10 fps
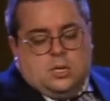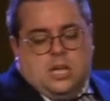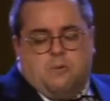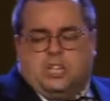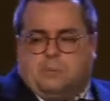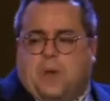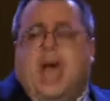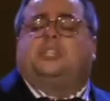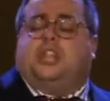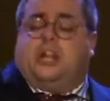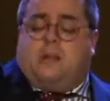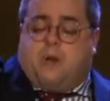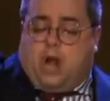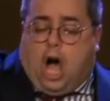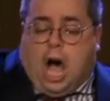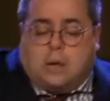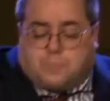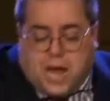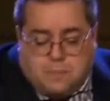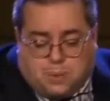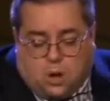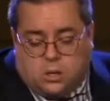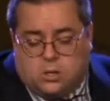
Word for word: he was passionate about all people